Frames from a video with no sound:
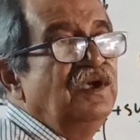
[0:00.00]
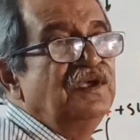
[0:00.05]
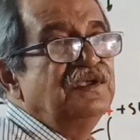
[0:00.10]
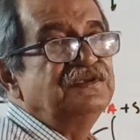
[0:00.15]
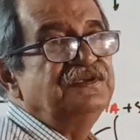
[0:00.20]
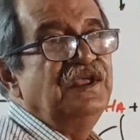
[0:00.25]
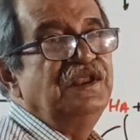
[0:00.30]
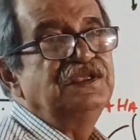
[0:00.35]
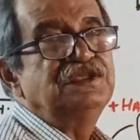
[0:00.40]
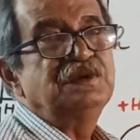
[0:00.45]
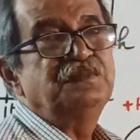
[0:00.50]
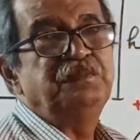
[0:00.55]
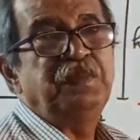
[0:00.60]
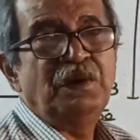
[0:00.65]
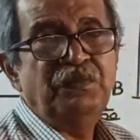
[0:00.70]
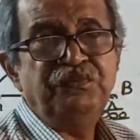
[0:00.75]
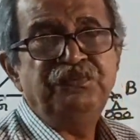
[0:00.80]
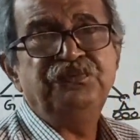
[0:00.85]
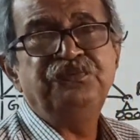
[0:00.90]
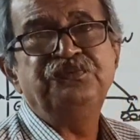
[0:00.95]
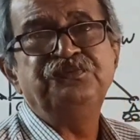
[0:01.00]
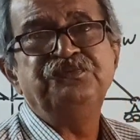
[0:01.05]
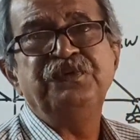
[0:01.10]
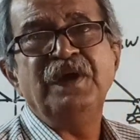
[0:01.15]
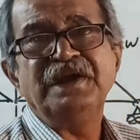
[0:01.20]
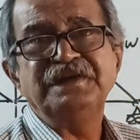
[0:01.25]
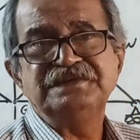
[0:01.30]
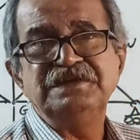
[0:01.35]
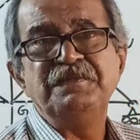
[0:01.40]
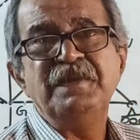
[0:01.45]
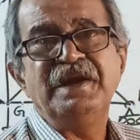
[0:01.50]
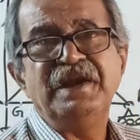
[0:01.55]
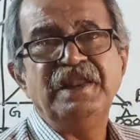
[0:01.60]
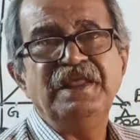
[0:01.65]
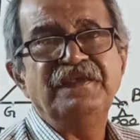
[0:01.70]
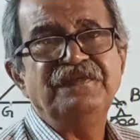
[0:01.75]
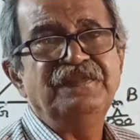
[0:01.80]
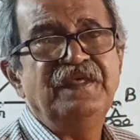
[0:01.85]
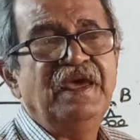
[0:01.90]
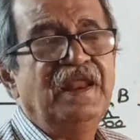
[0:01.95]
since the perfect symmetry
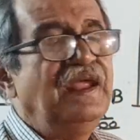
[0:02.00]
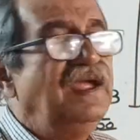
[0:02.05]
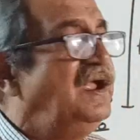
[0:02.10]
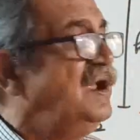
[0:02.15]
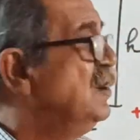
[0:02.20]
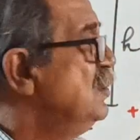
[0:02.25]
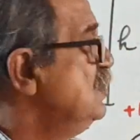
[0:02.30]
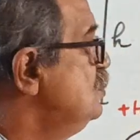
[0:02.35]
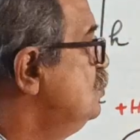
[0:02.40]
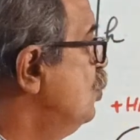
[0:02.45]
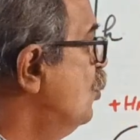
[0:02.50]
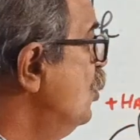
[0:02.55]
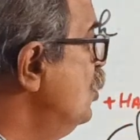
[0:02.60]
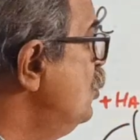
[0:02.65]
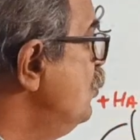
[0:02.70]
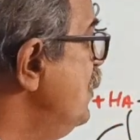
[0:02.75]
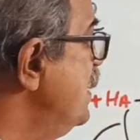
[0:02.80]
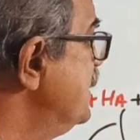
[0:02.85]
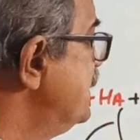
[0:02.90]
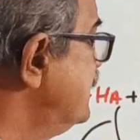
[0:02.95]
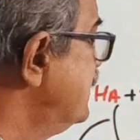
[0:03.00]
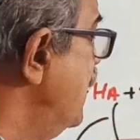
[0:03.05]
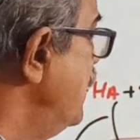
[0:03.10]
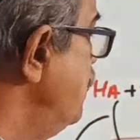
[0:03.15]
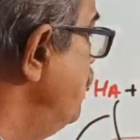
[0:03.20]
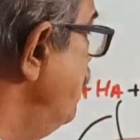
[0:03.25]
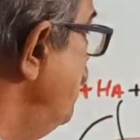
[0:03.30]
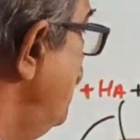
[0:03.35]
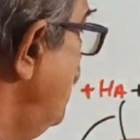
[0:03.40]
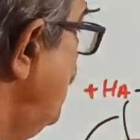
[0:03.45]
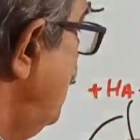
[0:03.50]
is there, don't waste time.